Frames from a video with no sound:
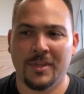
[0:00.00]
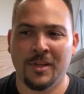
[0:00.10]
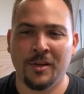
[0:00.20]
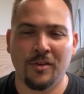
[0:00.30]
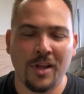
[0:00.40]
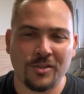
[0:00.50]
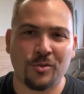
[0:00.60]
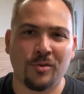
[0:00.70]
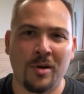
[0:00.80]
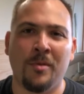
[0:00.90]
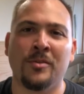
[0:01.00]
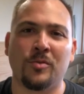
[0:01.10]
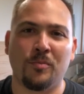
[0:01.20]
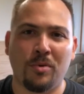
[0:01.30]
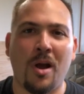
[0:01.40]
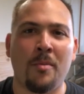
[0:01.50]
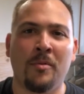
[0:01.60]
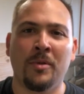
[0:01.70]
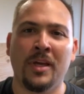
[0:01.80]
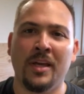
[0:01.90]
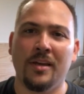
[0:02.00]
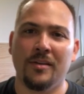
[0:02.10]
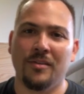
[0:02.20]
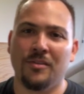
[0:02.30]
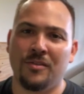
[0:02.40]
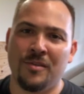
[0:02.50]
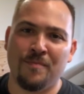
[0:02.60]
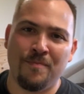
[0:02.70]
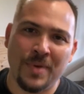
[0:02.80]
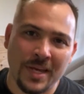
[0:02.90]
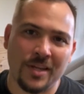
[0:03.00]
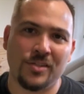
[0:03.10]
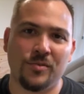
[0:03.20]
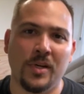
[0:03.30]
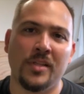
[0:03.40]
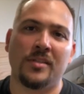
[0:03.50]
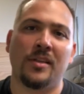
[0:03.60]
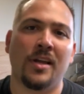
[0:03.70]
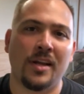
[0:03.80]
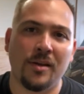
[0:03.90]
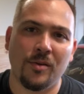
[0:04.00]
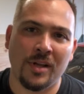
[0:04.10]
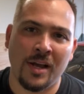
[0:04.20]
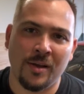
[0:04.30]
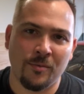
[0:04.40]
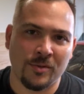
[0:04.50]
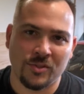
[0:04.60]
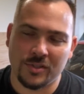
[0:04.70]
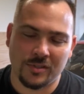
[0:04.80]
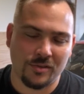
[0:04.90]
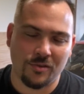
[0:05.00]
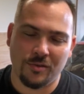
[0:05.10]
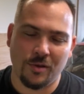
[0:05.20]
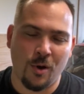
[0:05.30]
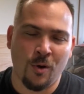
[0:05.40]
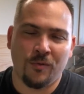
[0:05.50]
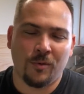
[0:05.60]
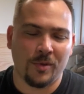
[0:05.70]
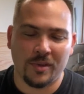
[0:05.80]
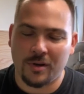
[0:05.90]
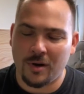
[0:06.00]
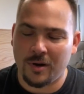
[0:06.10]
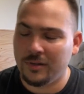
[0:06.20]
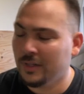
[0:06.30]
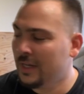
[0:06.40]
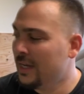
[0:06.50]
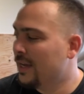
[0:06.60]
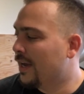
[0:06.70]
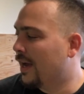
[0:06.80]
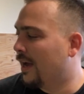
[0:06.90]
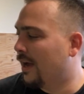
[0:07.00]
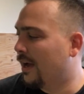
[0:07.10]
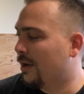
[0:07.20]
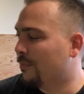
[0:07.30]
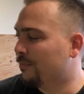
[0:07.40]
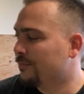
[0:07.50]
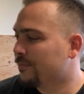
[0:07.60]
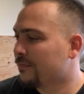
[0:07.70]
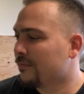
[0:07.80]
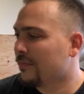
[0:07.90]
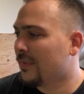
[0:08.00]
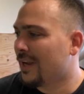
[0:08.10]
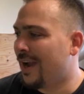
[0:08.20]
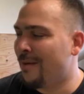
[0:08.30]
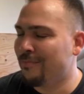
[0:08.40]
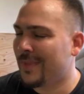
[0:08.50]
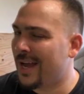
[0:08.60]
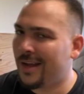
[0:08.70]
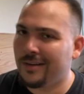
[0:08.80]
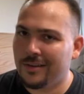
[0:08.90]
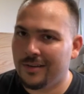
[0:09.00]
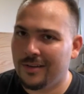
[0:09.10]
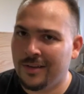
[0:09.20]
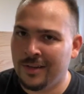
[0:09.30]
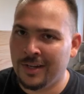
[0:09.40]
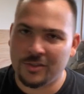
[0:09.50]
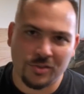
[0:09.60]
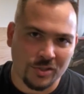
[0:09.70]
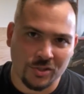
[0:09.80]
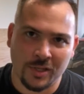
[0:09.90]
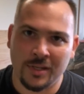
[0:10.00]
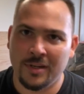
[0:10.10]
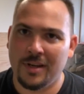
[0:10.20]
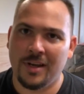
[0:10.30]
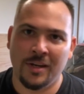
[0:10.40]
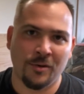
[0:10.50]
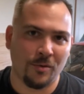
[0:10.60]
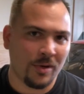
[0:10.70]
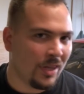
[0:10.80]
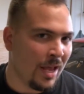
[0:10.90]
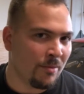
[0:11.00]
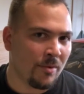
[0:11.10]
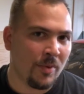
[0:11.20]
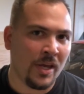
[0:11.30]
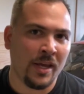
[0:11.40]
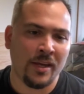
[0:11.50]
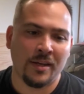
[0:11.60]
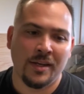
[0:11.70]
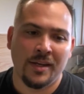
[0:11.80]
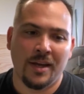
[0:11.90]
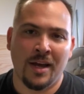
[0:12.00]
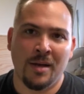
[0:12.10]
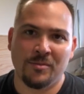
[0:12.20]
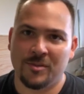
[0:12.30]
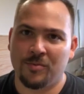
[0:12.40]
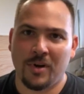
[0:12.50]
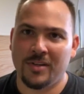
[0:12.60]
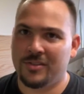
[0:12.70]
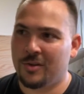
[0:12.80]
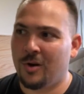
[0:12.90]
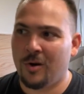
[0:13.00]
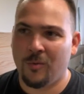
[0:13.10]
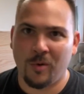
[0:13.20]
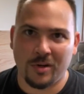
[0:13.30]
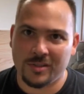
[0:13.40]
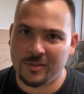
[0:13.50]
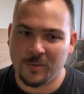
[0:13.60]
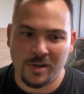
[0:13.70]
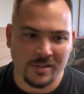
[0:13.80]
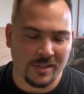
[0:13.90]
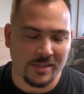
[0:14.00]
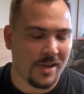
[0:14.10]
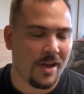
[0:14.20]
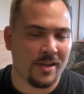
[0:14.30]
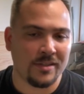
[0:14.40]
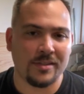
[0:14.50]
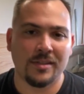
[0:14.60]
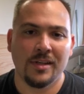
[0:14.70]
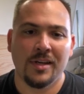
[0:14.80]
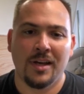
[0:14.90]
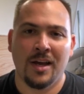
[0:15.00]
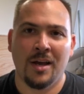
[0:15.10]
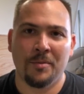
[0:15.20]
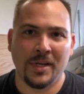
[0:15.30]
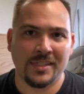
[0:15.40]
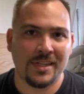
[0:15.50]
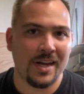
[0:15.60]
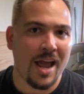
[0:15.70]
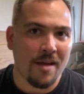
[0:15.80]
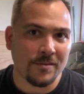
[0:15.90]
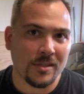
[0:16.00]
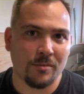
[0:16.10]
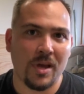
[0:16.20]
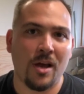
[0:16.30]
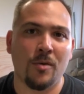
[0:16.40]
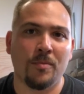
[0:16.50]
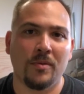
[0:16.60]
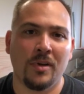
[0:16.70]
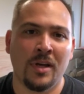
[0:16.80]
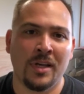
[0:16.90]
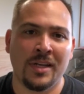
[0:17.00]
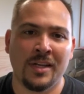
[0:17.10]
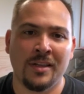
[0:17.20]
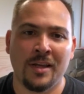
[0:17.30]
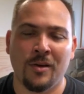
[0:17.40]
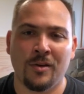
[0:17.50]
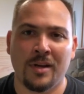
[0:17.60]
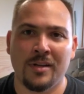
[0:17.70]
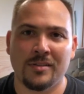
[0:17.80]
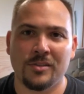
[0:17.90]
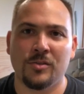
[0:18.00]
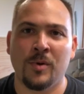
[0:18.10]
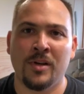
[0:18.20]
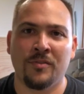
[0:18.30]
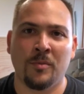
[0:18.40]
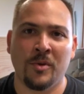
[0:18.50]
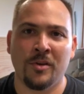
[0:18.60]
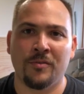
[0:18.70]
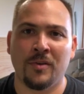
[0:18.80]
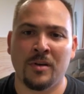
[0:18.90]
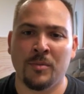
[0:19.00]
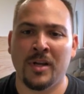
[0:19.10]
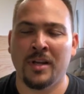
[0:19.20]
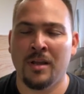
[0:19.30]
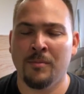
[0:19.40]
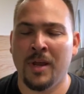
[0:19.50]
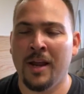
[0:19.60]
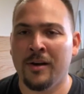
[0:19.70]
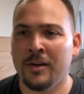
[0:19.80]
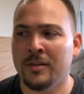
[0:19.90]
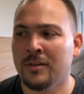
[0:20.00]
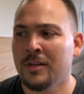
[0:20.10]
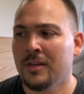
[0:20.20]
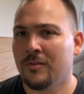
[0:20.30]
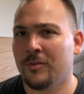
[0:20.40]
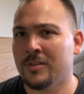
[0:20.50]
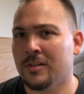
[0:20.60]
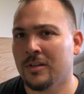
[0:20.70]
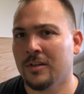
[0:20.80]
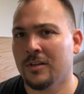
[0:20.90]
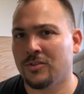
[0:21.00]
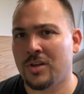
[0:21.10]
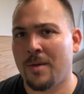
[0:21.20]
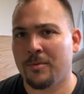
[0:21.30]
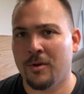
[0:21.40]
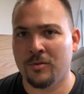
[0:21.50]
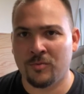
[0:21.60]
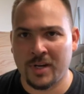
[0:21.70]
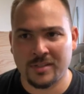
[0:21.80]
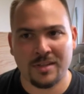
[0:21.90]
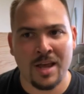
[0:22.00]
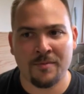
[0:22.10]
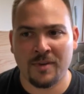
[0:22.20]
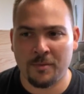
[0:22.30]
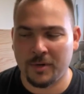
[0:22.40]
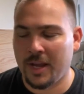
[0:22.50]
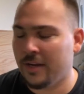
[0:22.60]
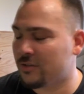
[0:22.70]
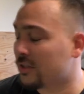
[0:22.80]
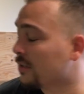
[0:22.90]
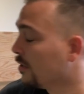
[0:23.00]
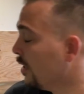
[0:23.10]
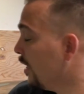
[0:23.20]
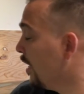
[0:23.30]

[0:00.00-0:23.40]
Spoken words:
The electrical gremlins were probably the biggest reason that I was just over with the car. I'm not an electrician. I don't claim to be. I'm surprised the car works as well as it does. I did have some help getting that all kind of situated from a good friend of mine named Aaron, who runs a shop called Race Slab Fabrication.